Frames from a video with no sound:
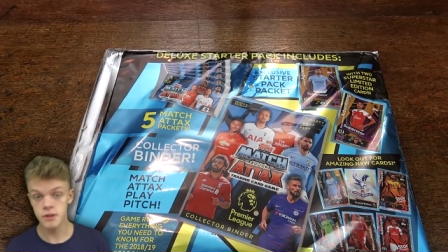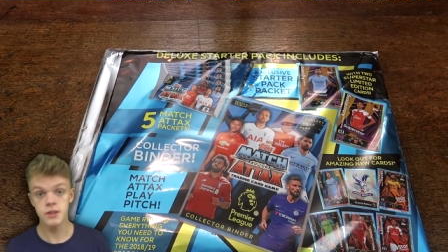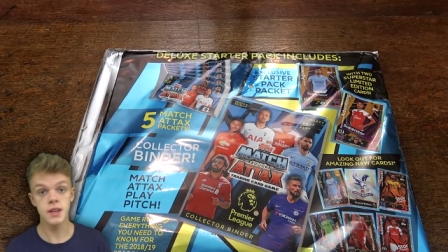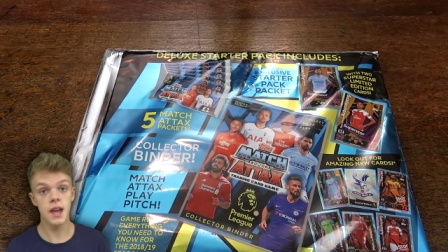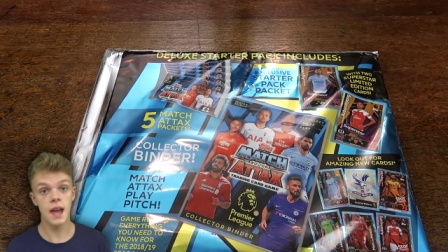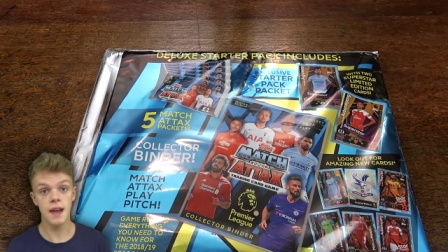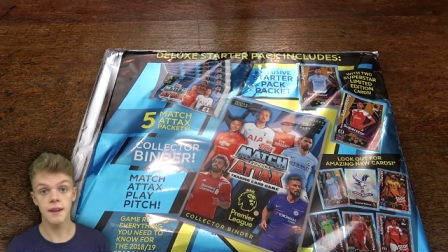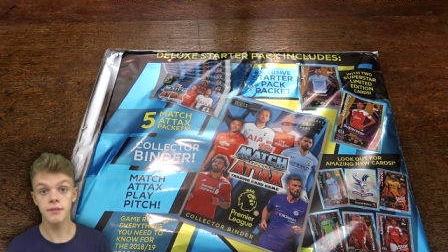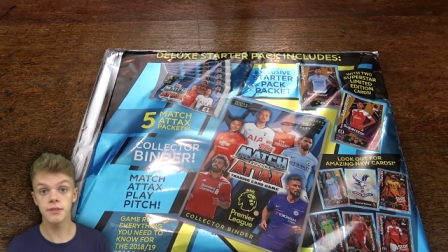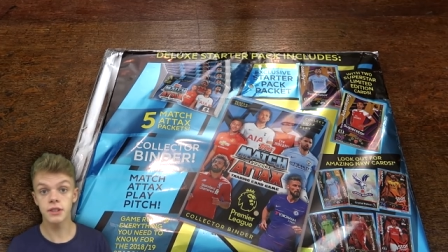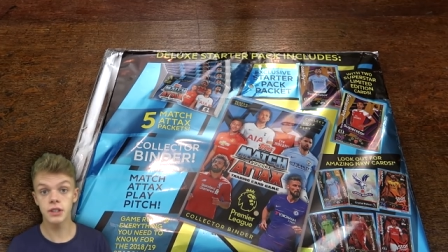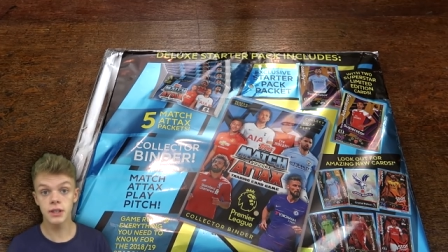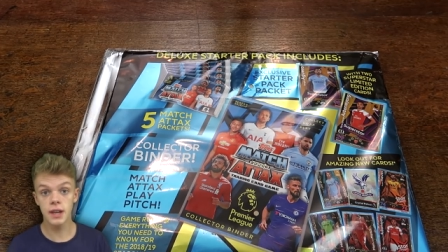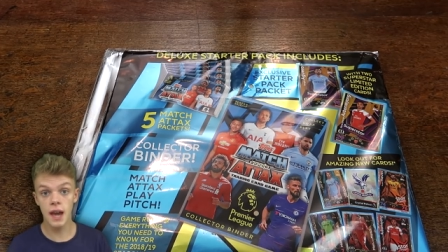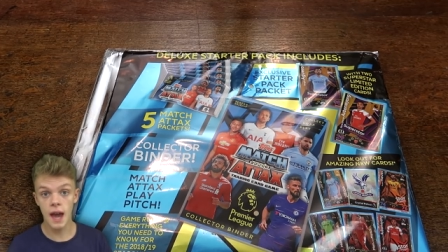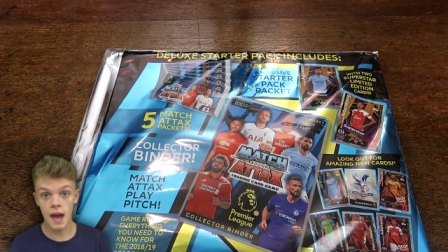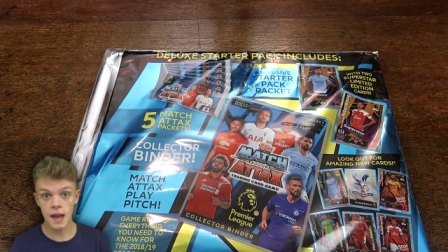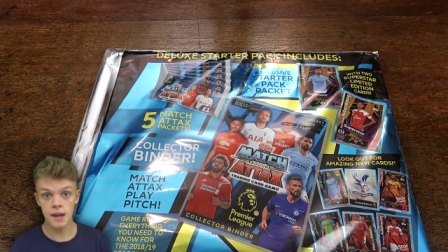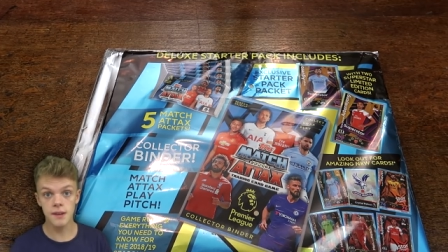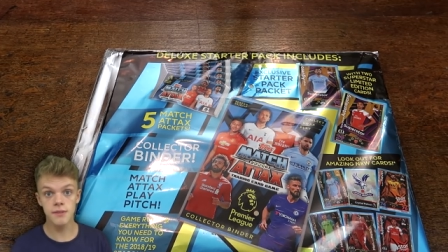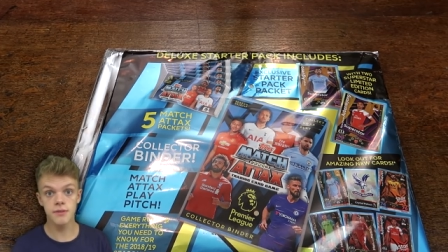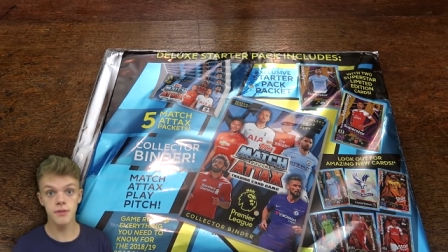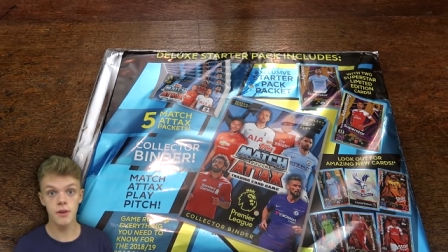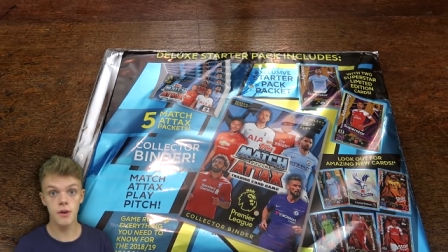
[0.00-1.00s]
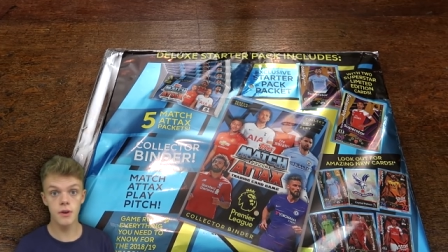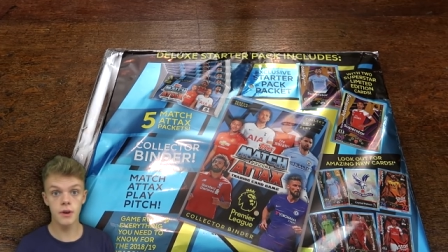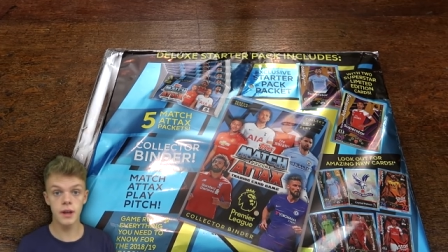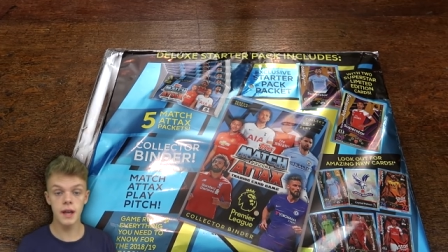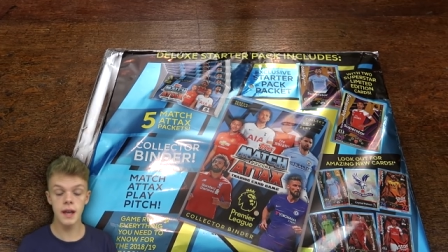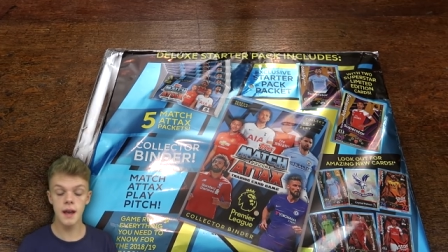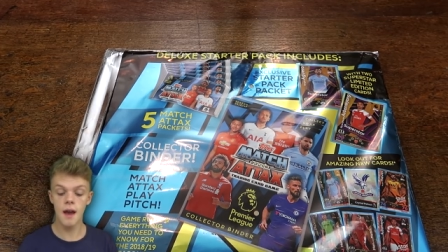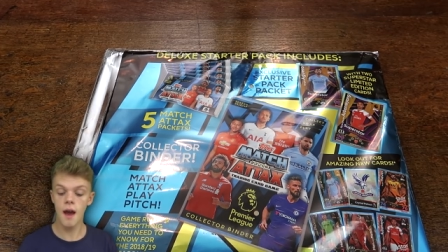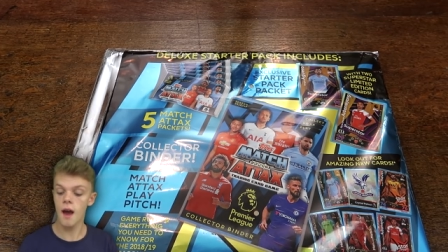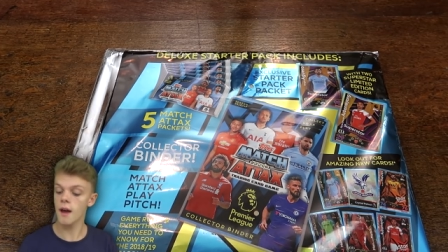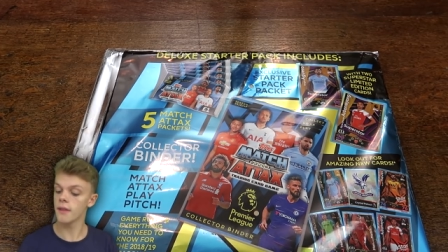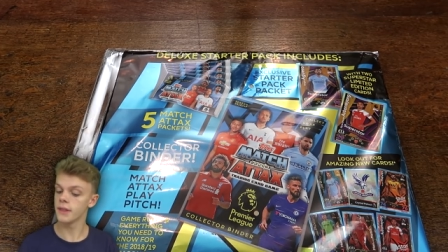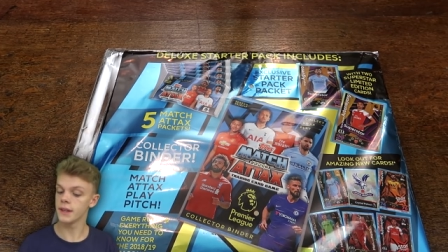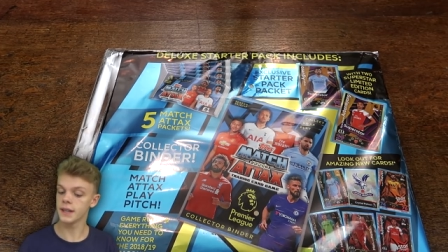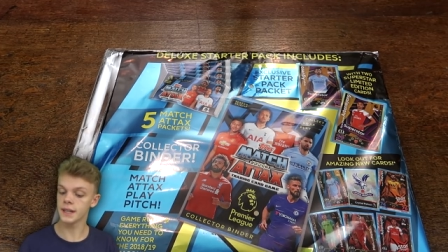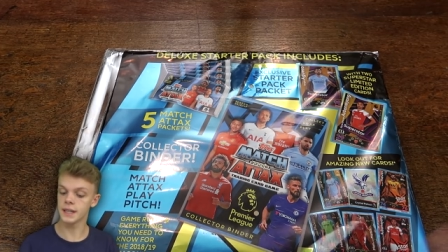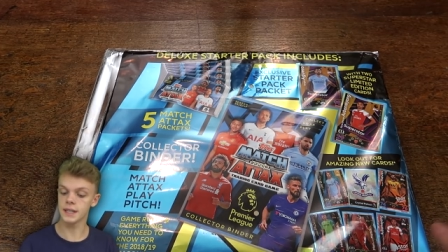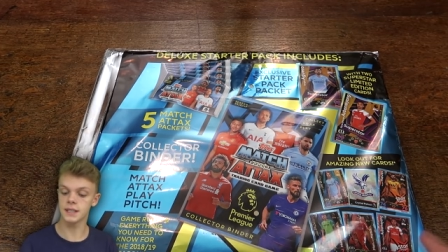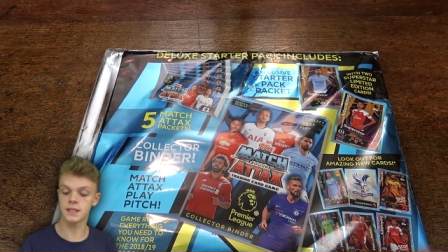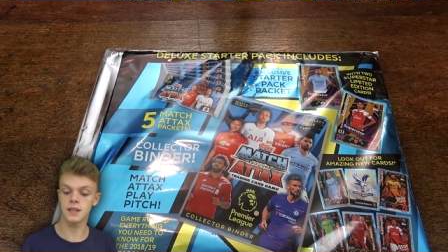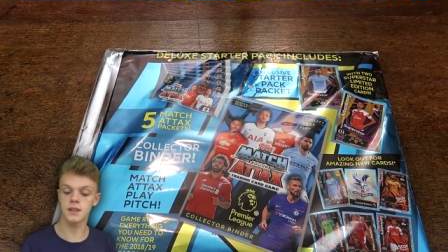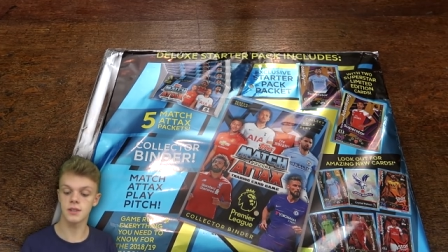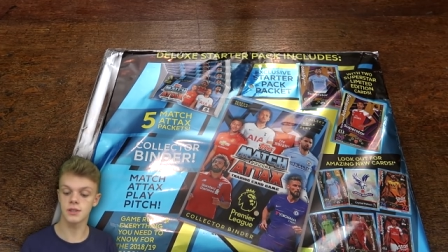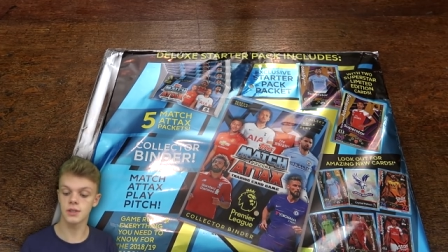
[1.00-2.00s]
So yeah, if you can afford it, I think
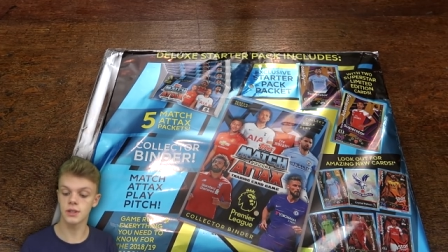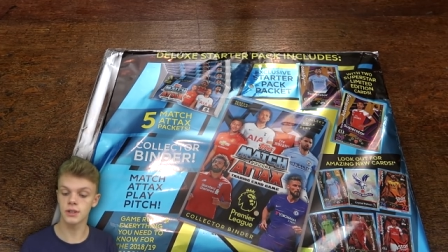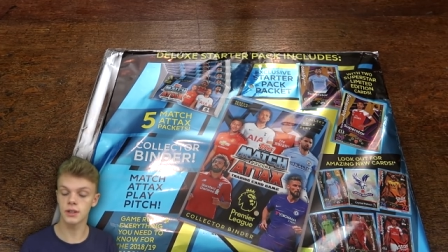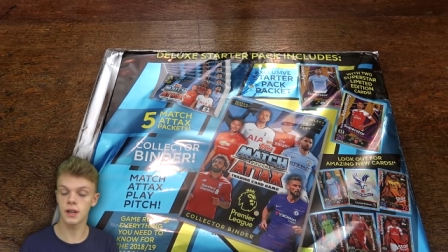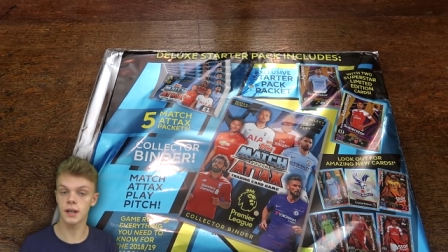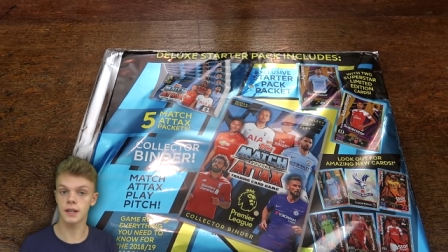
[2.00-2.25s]
it does look